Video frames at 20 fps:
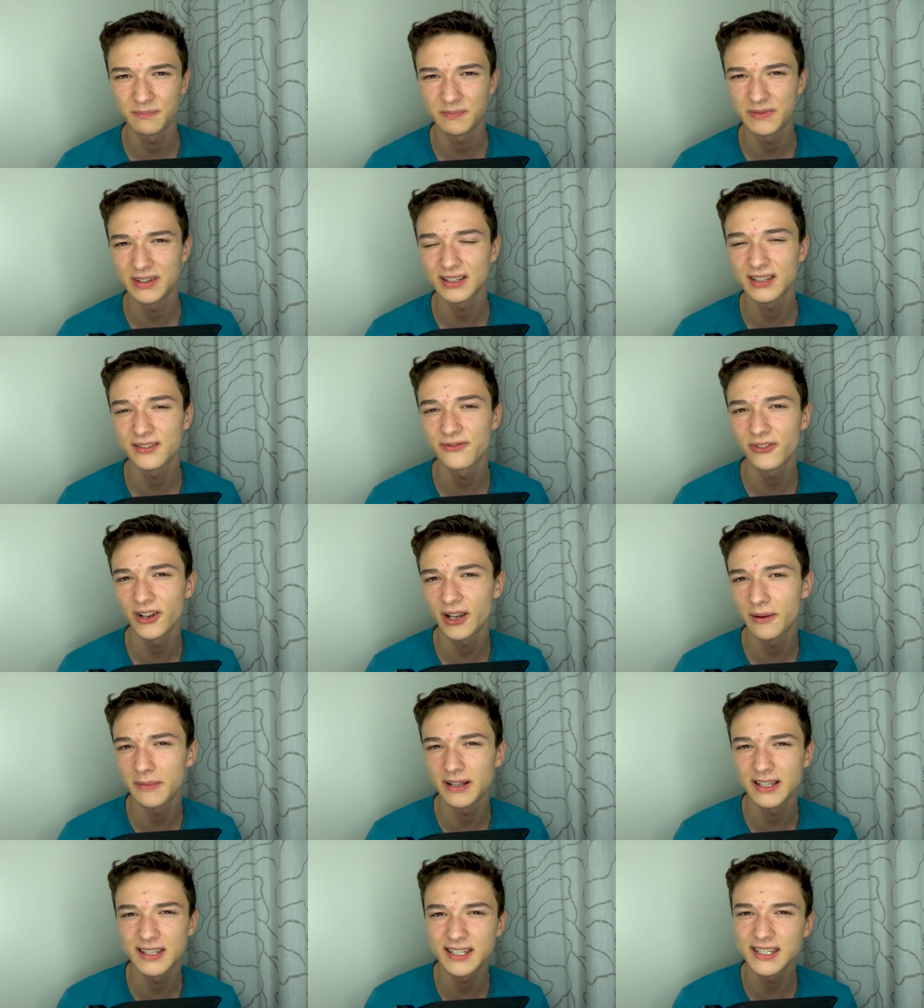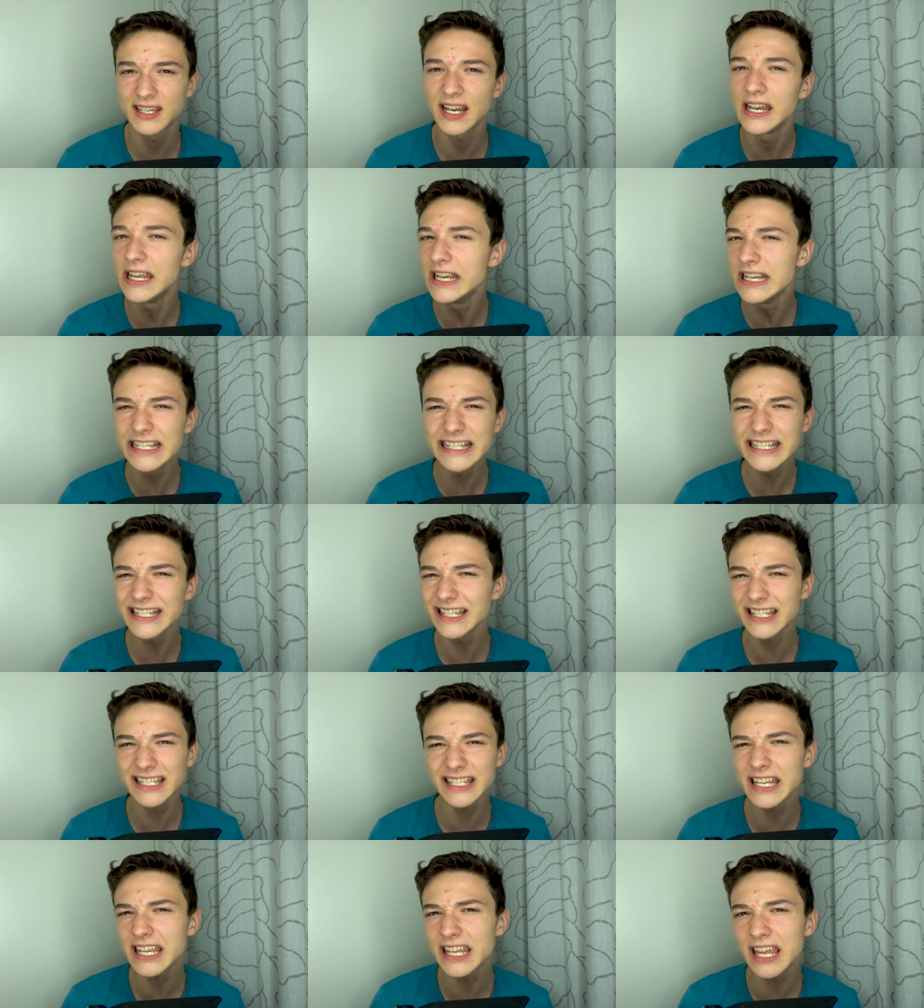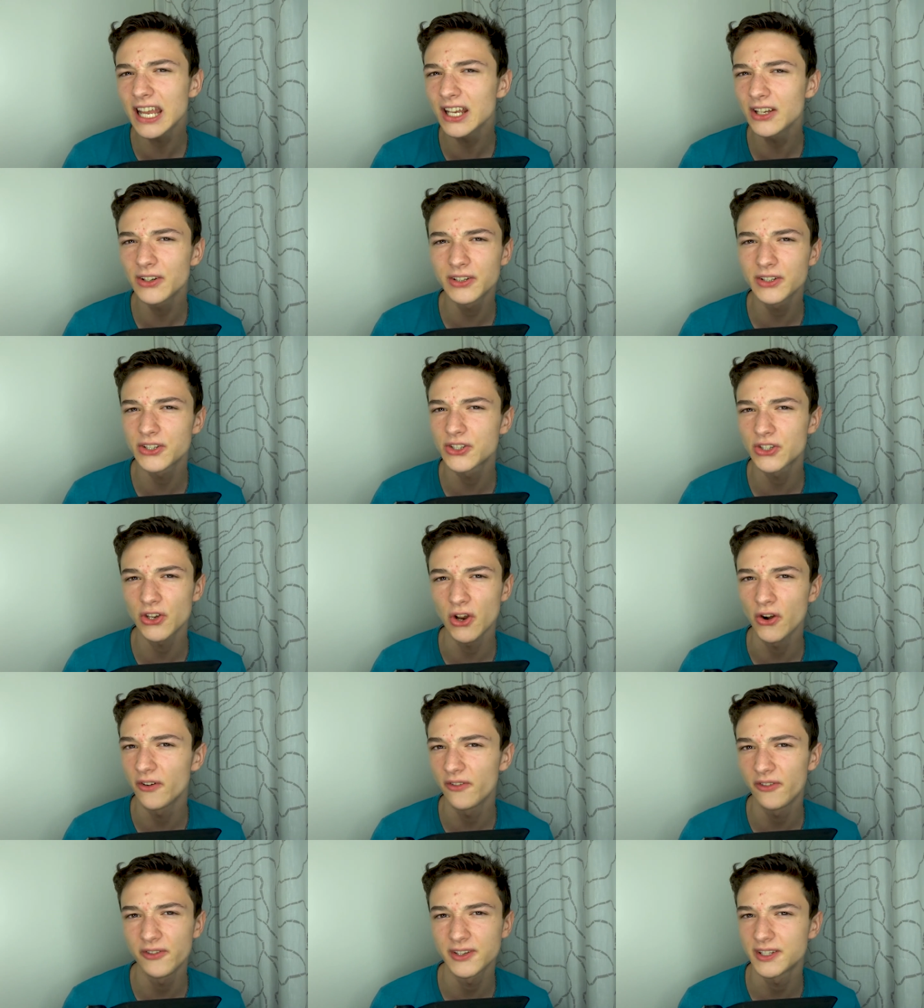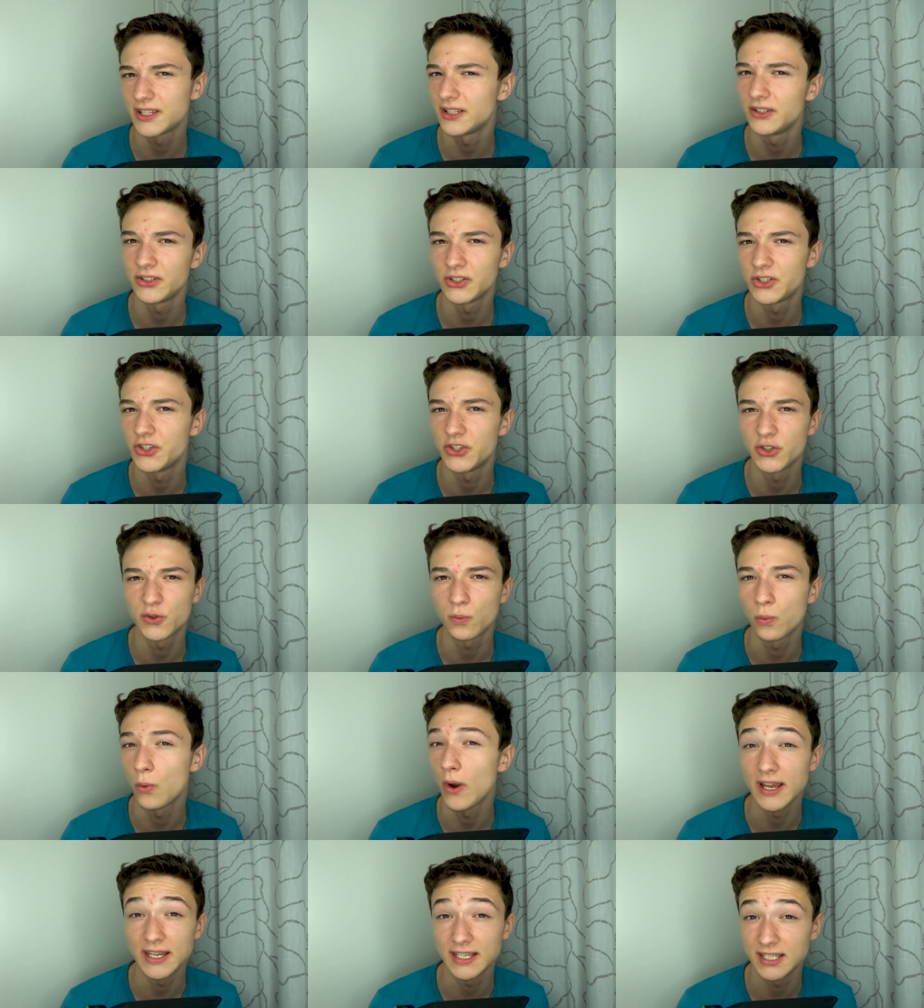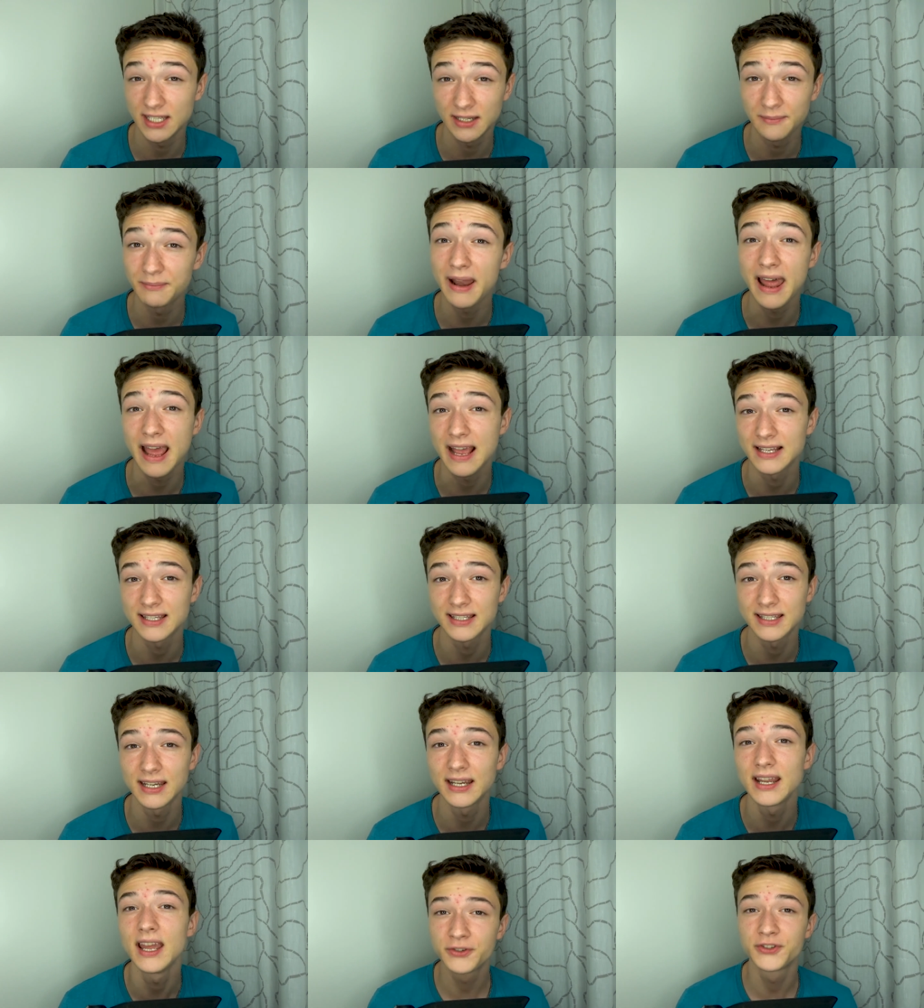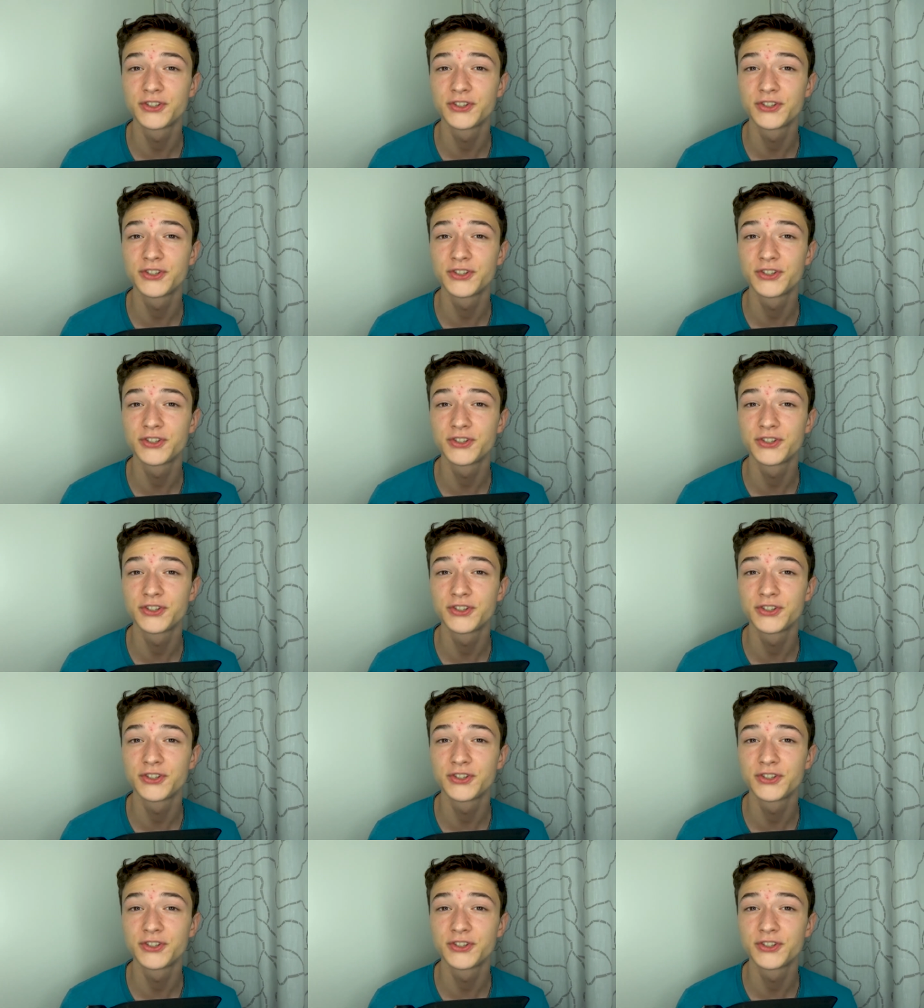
this filament still isn't sticking to the surface and you're just wasting plastic.